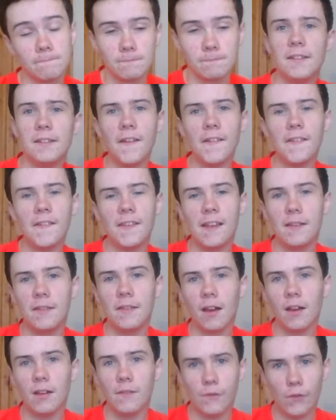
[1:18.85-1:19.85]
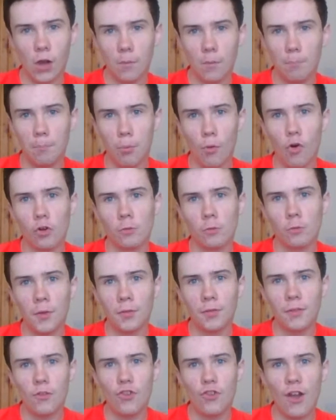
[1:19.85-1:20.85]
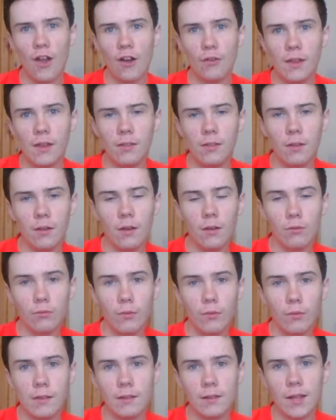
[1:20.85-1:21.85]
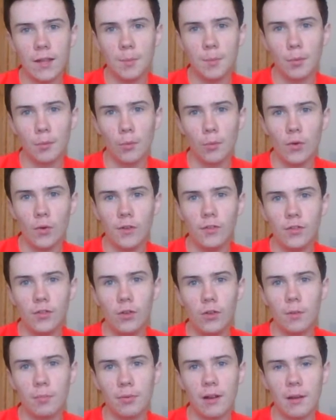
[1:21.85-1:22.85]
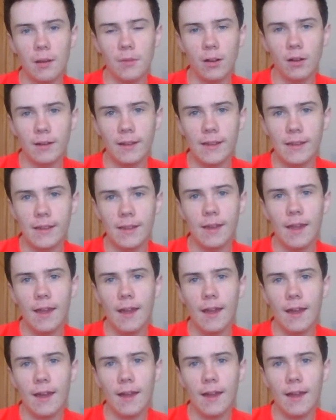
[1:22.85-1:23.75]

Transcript: 19th, I've got Bournemouth. The Cherries, recently promoted to the Premier League.